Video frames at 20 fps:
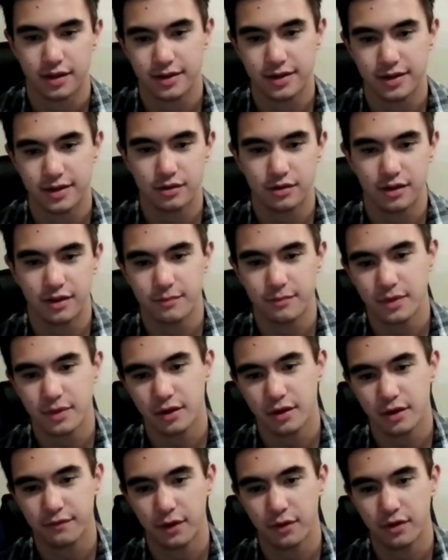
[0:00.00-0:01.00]
Neil, give
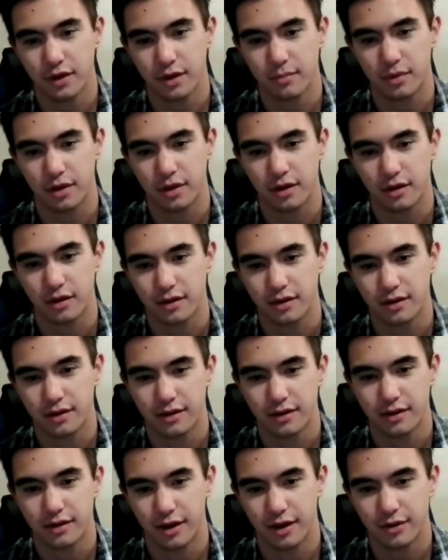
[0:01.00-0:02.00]
me your phone number.
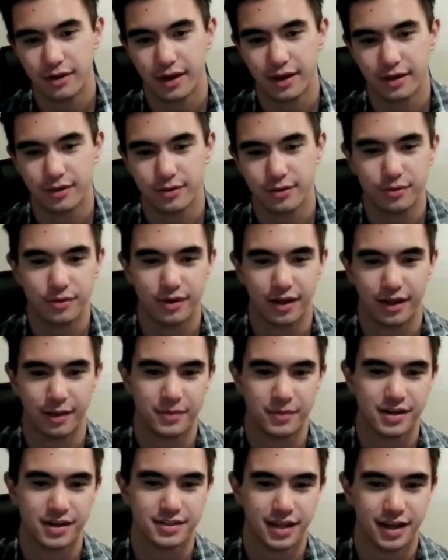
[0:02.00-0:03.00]
Okay, cool.
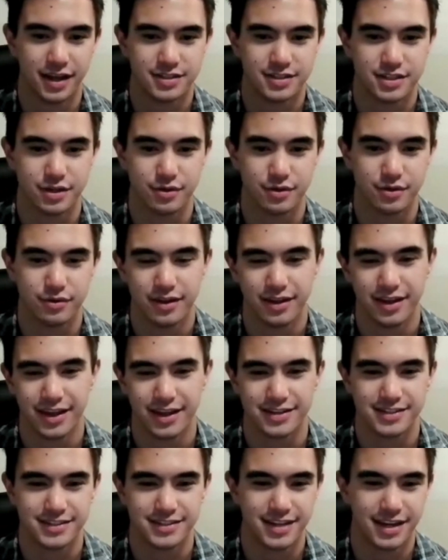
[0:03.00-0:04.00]
I'm going to text you
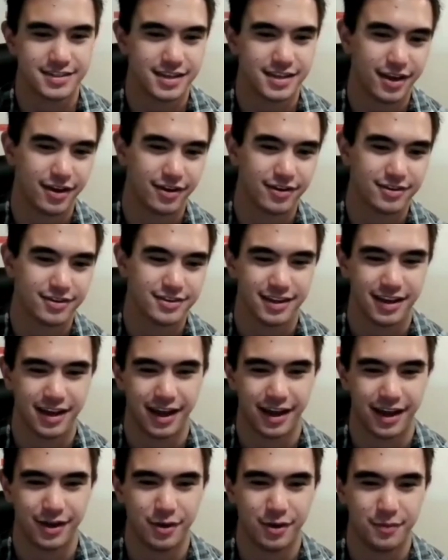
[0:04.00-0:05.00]
in 6 years.
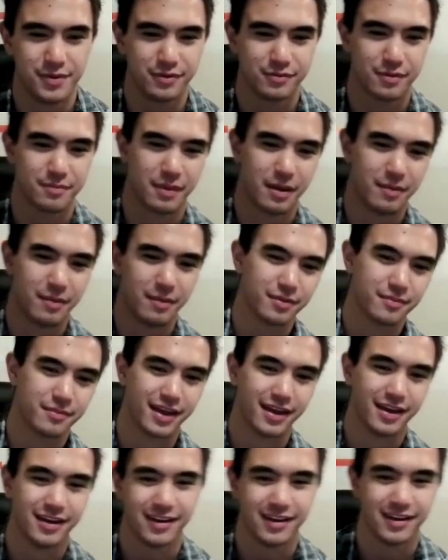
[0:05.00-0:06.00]
I hope you remember
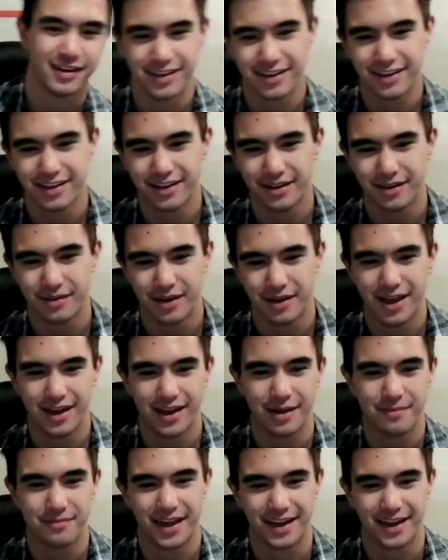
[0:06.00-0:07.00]
me.
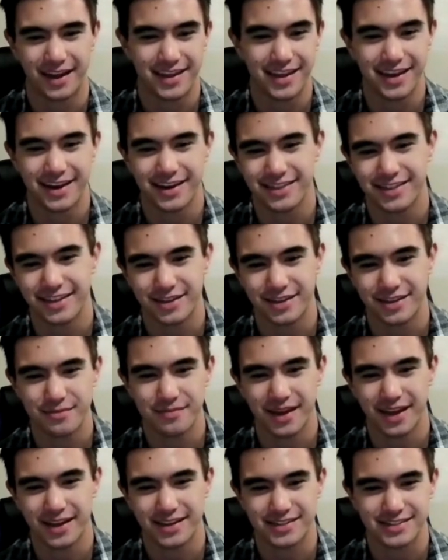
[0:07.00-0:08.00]
Hey, I'm that kid that you
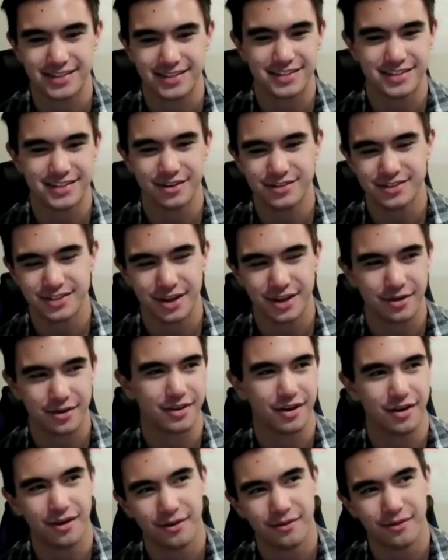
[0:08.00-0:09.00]
met 6 years ago
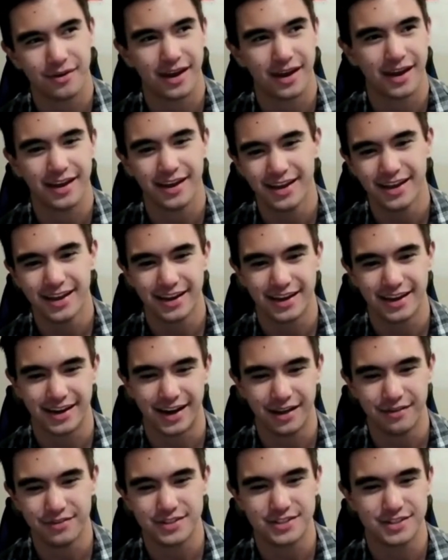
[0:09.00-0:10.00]
in the hallway.
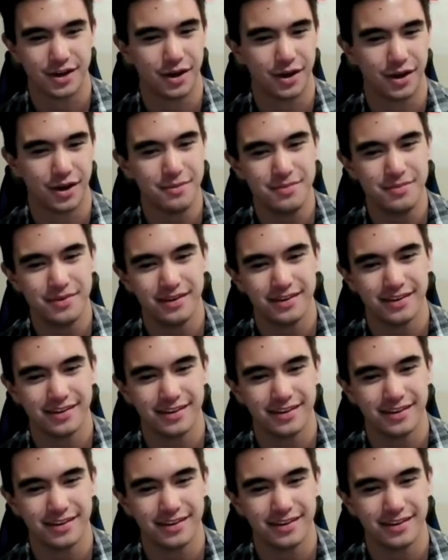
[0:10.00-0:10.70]
Can I have a job?